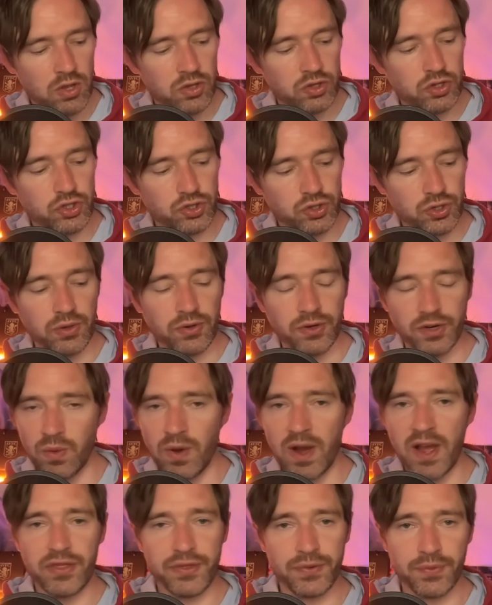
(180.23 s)
struggled our
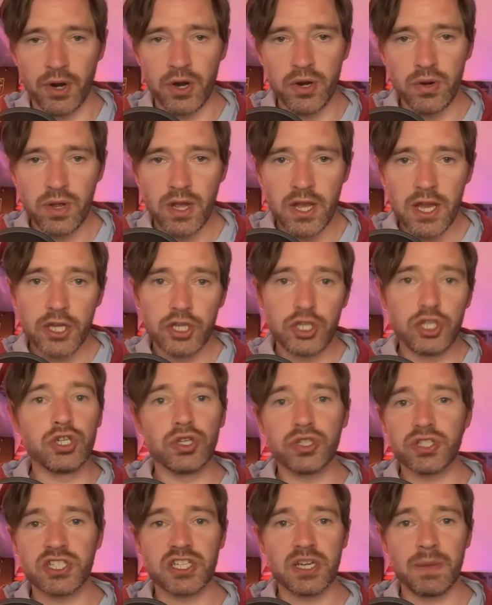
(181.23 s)
way through,
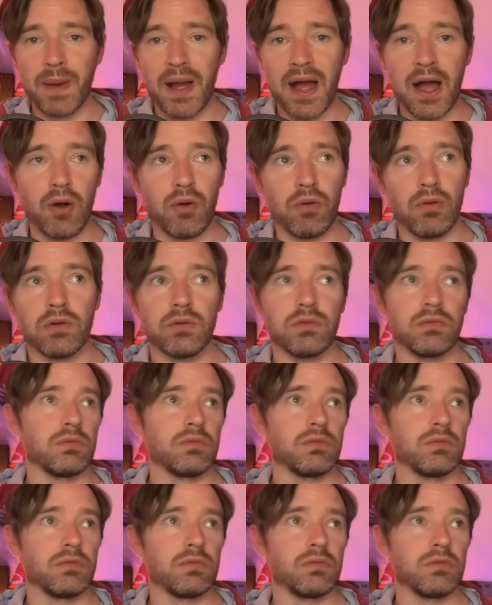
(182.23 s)
just about